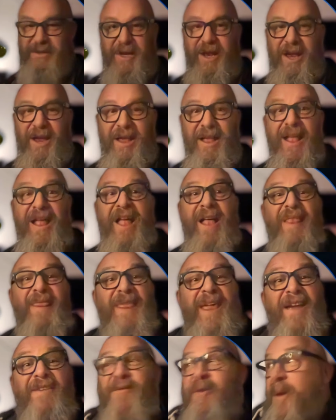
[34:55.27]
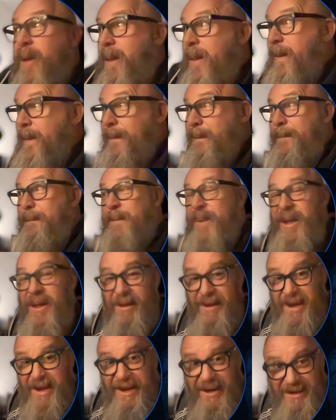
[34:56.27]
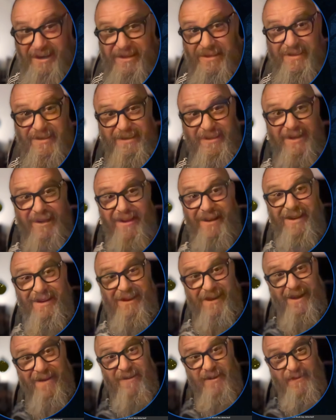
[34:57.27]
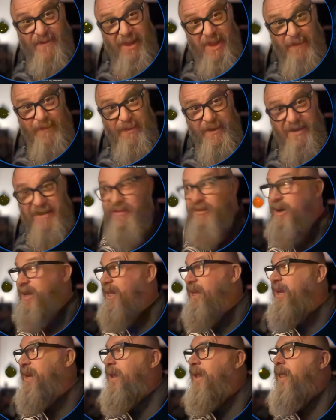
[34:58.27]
Yeah, they have billions of developers, really?